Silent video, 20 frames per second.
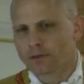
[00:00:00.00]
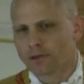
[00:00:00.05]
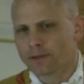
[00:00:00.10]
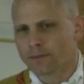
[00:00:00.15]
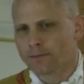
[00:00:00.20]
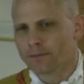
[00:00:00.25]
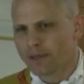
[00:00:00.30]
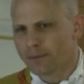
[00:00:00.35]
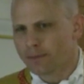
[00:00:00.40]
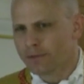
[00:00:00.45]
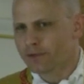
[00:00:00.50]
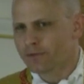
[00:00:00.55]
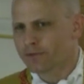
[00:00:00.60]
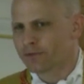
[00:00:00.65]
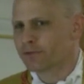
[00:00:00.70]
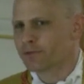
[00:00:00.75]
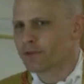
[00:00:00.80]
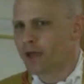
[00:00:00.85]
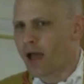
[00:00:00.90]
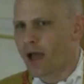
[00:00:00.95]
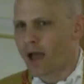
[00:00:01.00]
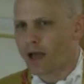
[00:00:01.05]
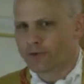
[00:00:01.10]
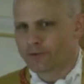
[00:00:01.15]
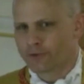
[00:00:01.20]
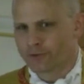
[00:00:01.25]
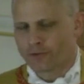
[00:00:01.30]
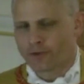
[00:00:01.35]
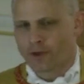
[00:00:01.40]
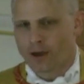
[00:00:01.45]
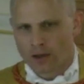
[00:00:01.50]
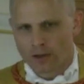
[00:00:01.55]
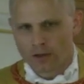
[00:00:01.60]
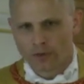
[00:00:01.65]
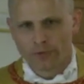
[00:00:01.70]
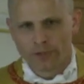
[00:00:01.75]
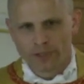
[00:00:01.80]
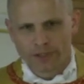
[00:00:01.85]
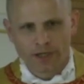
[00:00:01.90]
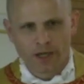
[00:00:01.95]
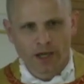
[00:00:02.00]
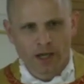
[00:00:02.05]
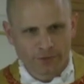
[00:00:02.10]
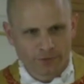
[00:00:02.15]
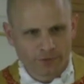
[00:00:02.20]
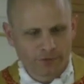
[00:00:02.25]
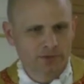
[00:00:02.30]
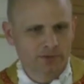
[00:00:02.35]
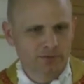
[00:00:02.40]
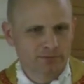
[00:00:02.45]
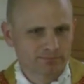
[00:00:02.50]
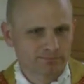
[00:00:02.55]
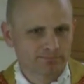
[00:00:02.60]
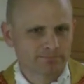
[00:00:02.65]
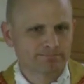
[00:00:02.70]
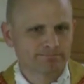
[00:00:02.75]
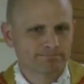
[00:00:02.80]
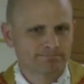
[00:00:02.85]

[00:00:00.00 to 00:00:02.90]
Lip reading: to think, maybe it's not just a Halloween costume.